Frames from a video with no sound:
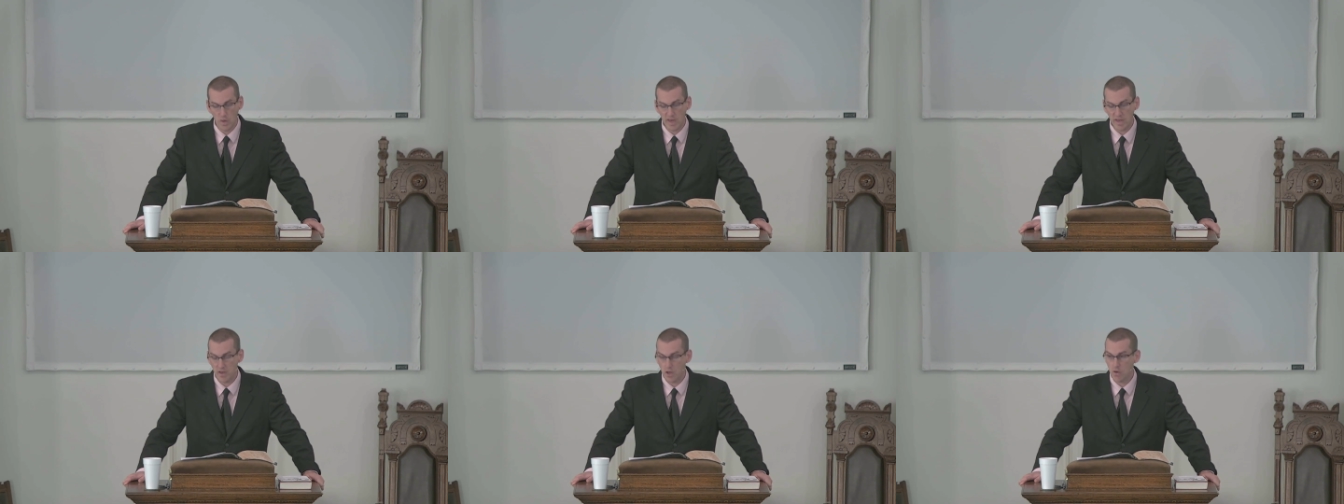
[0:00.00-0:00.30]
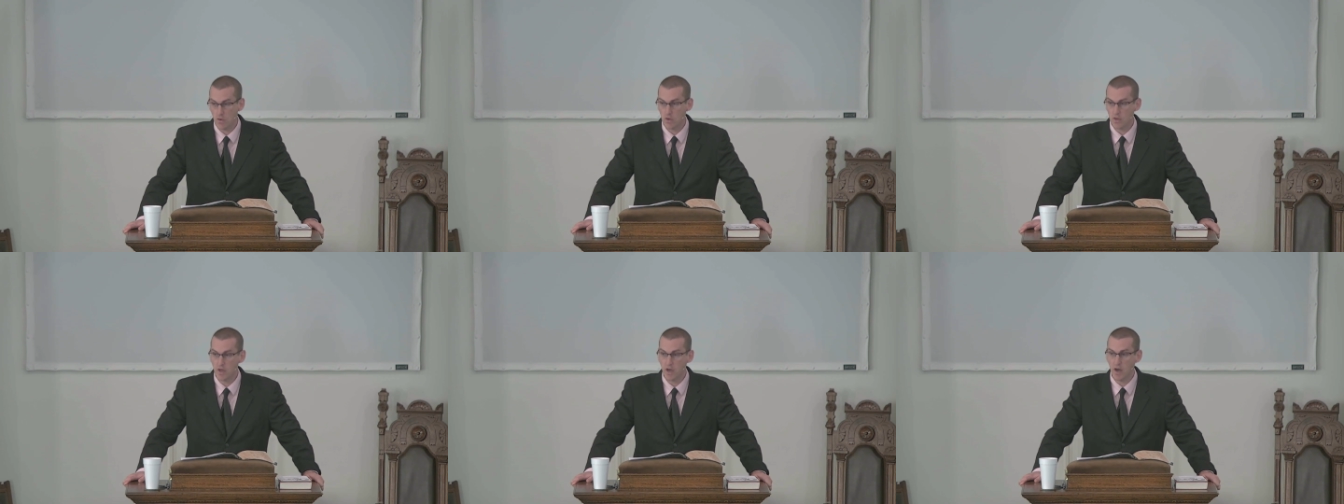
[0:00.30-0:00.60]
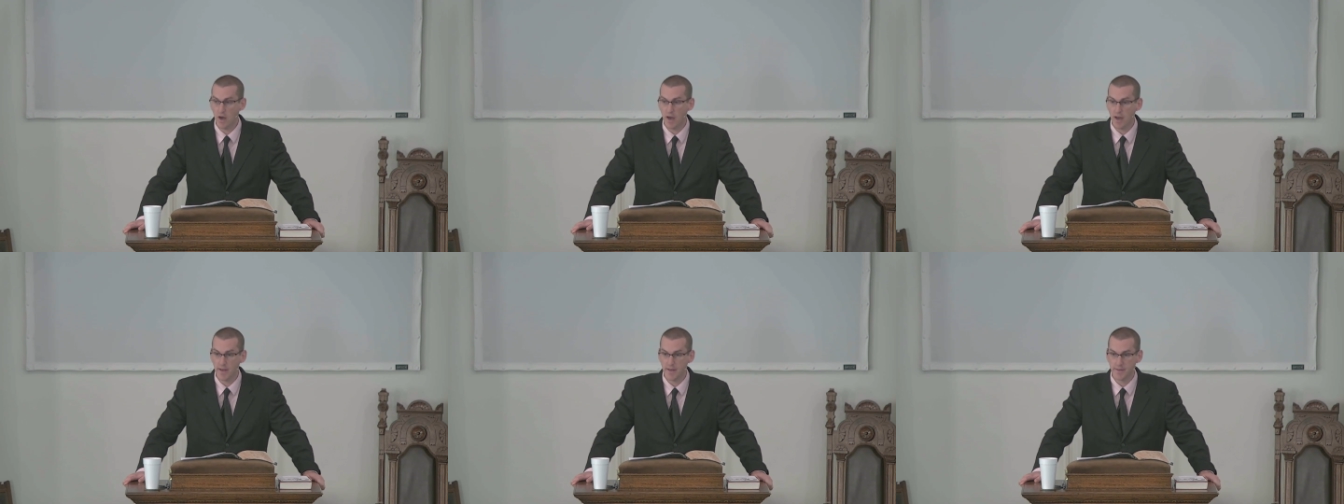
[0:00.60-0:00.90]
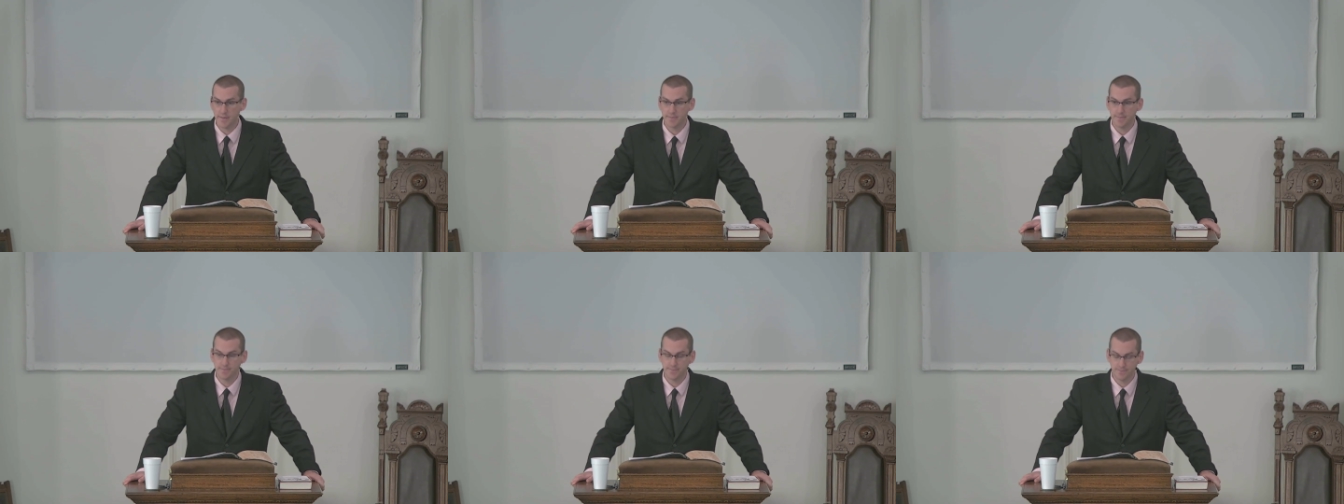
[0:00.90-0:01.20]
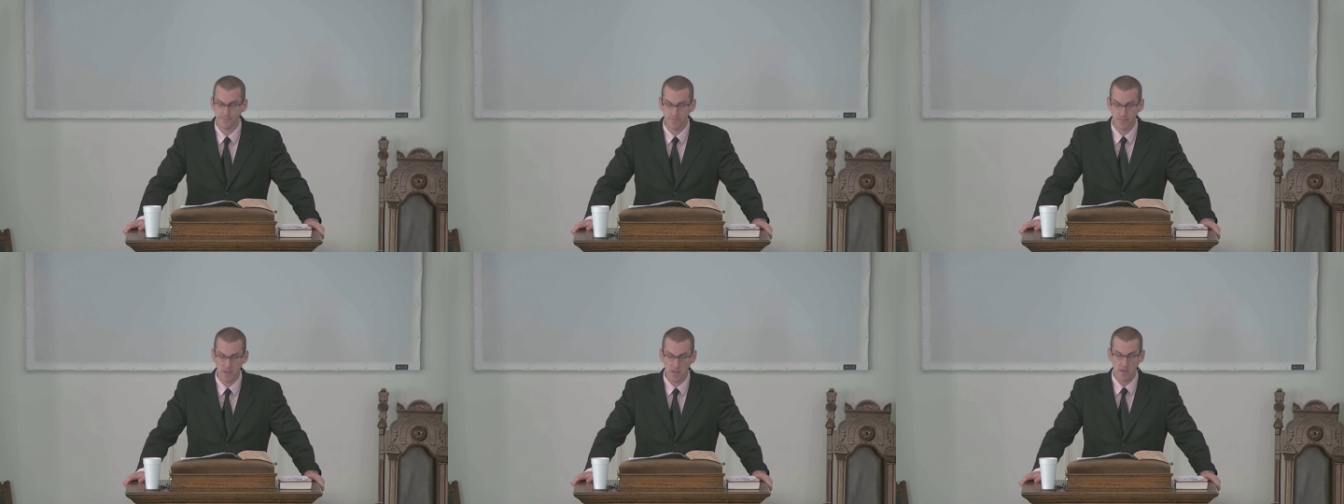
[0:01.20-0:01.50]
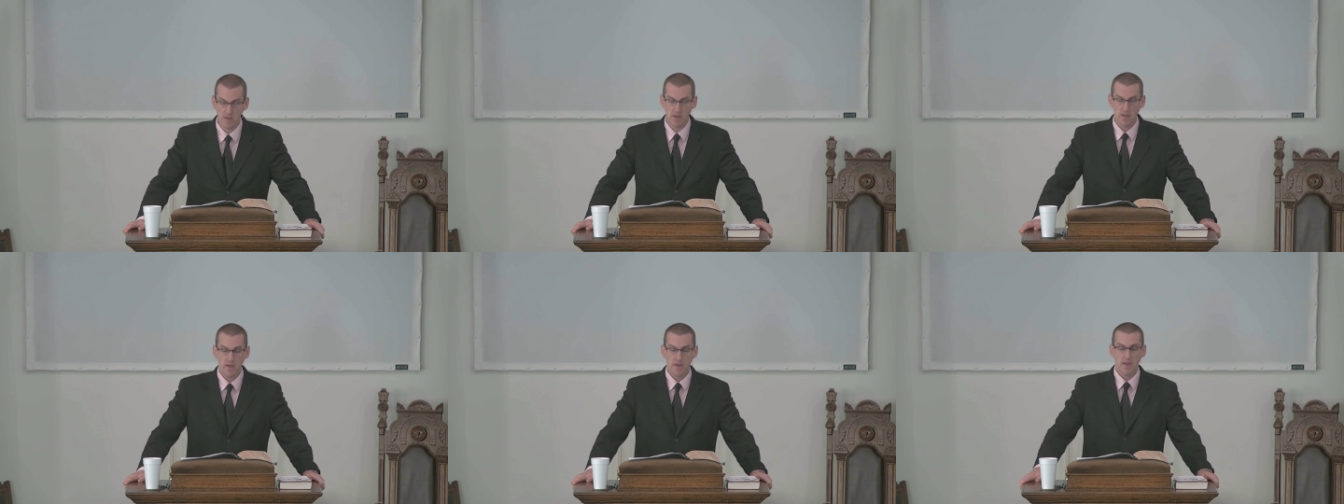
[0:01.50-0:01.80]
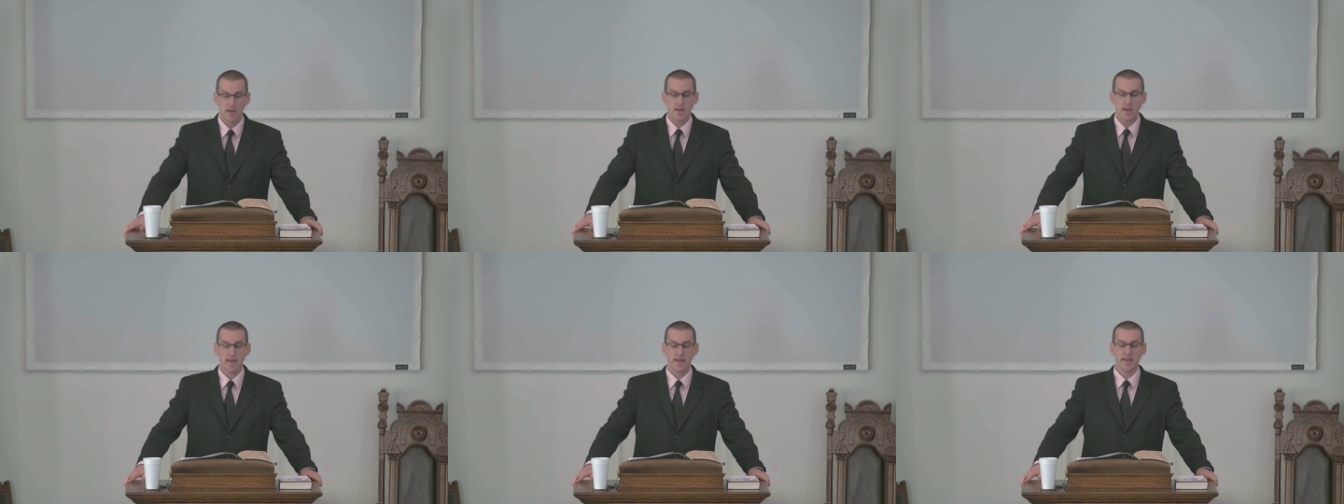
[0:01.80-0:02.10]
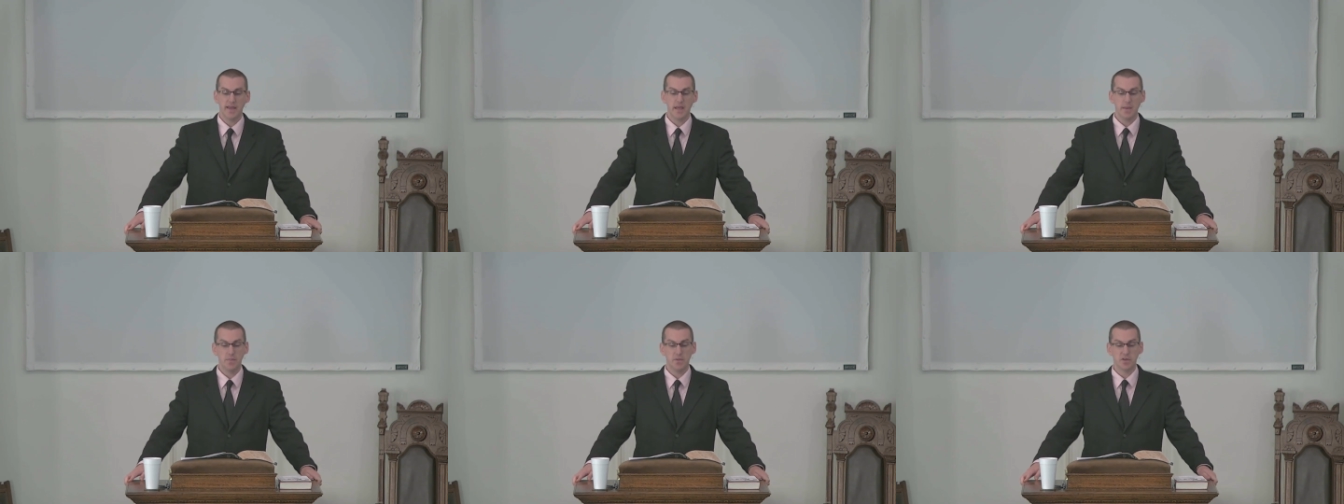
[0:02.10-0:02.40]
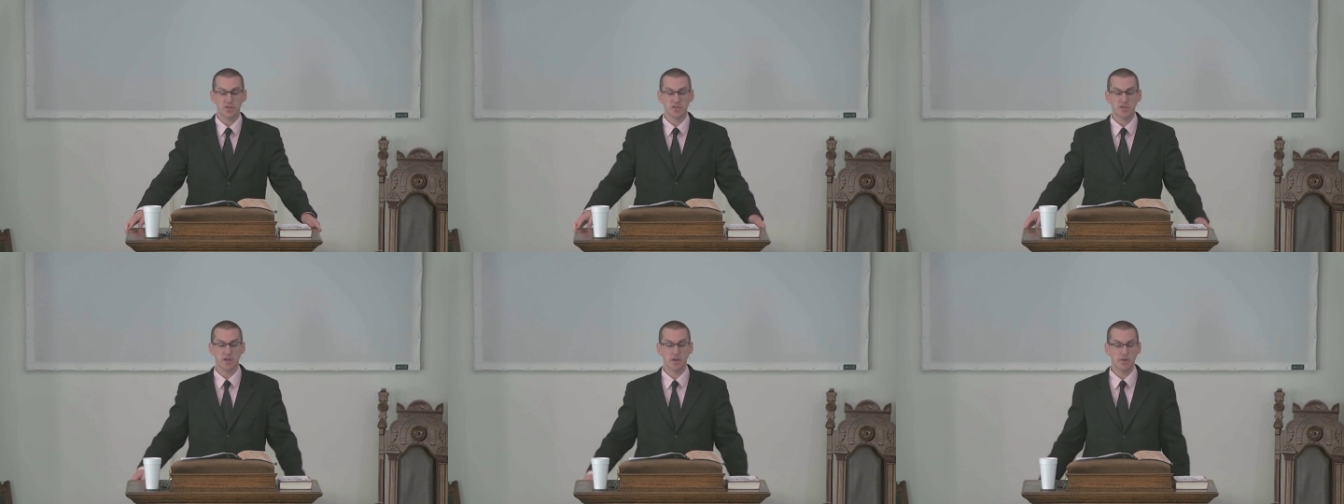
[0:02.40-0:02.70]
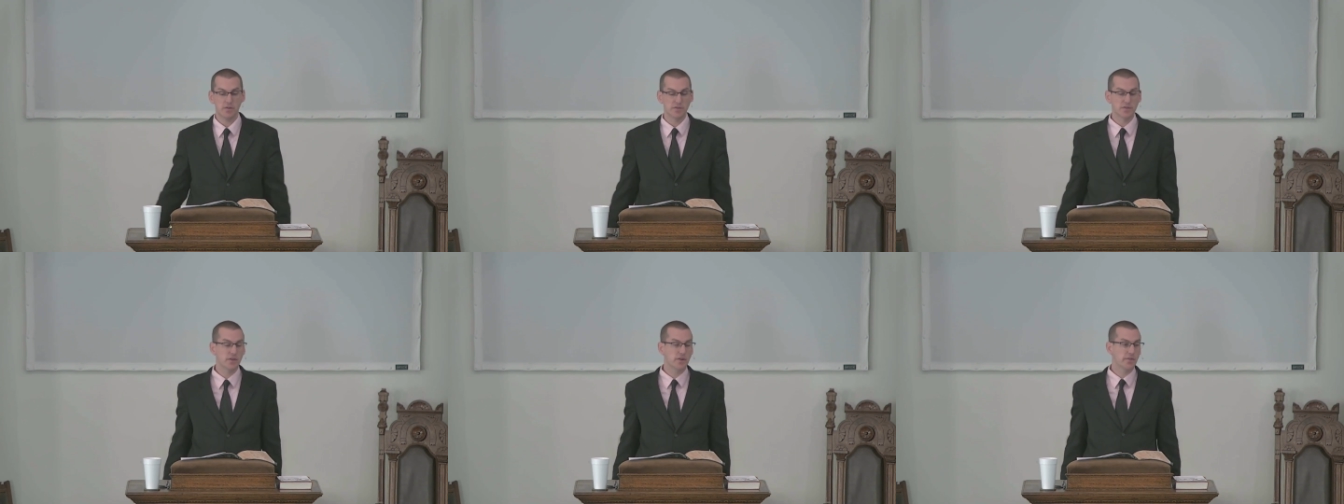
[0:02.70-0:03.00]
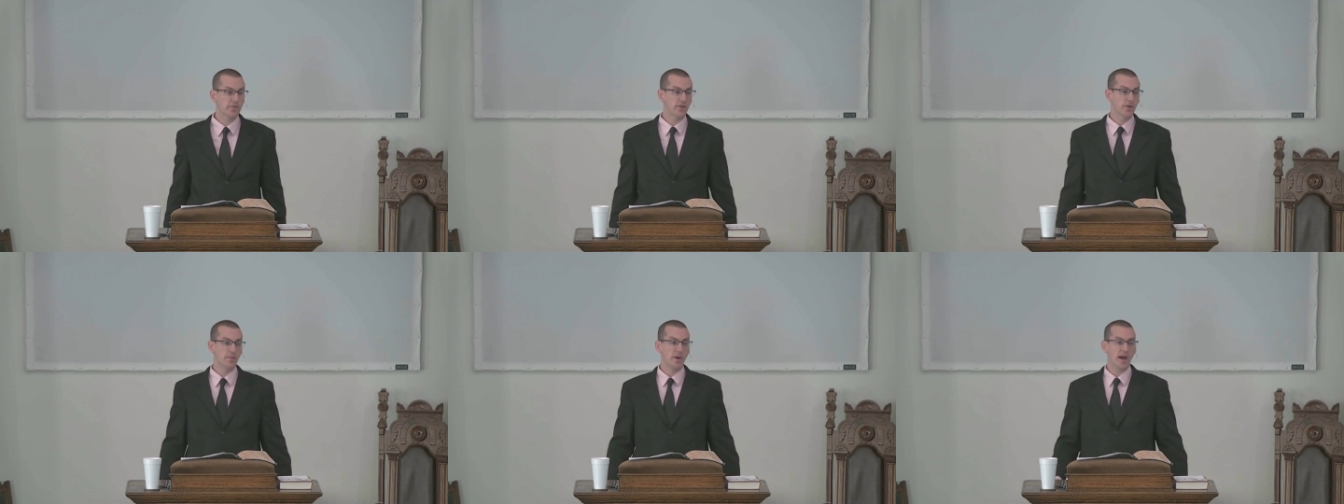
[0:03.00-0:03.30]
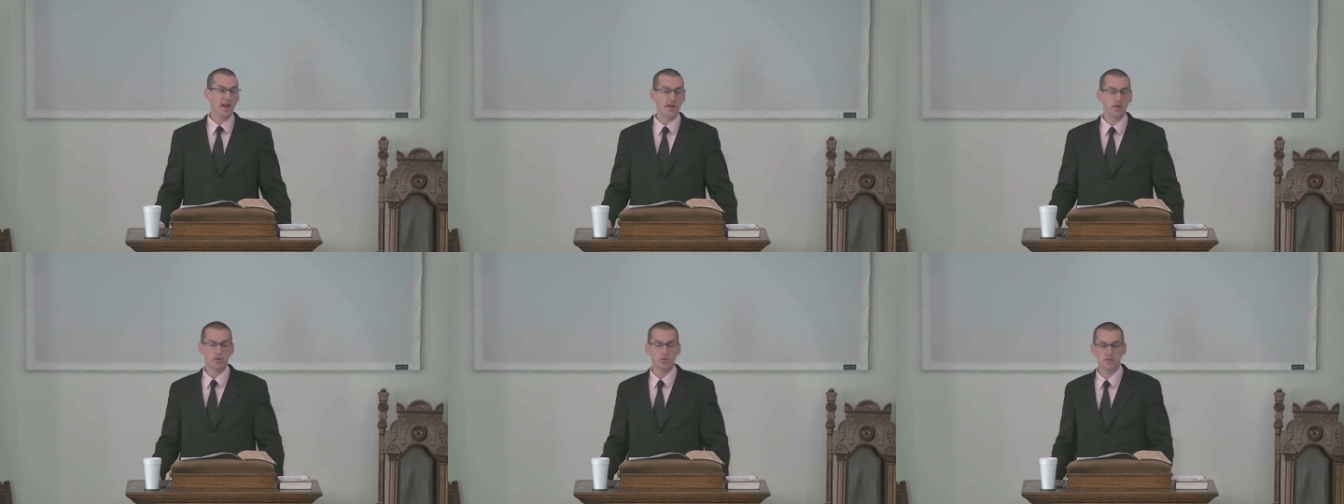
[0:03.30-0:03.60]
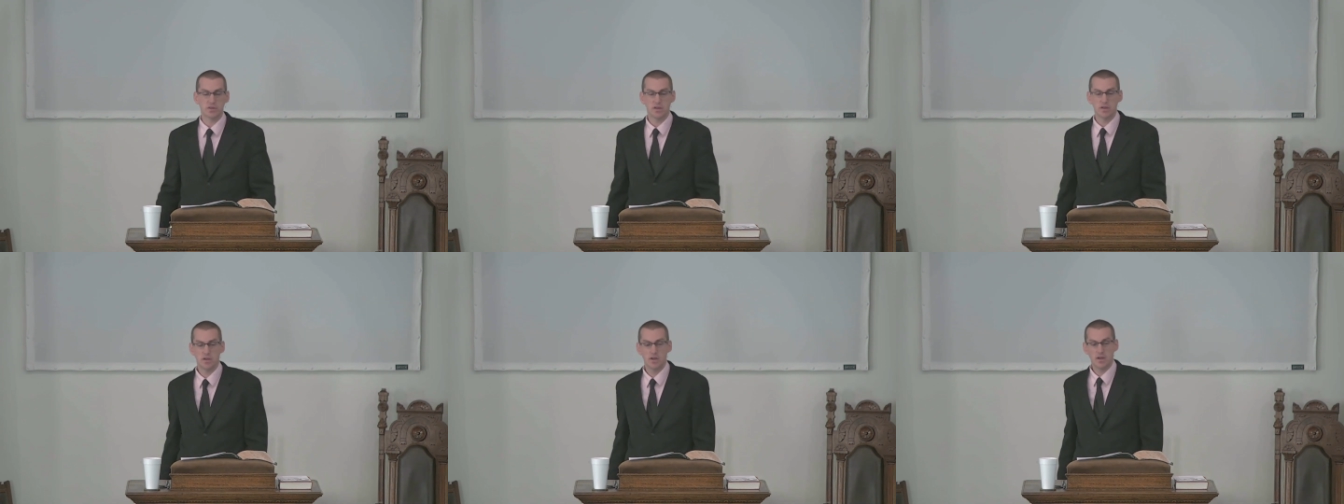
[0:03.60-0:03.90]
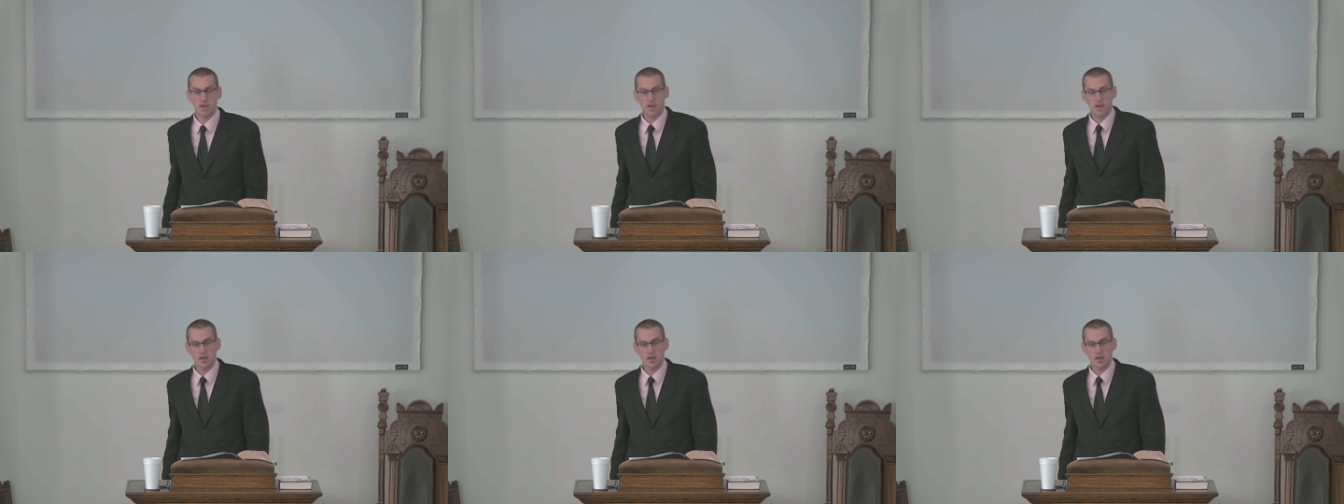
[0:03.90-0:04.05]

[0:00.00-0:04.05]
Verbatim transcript: we know God, and keep yourselves from idols.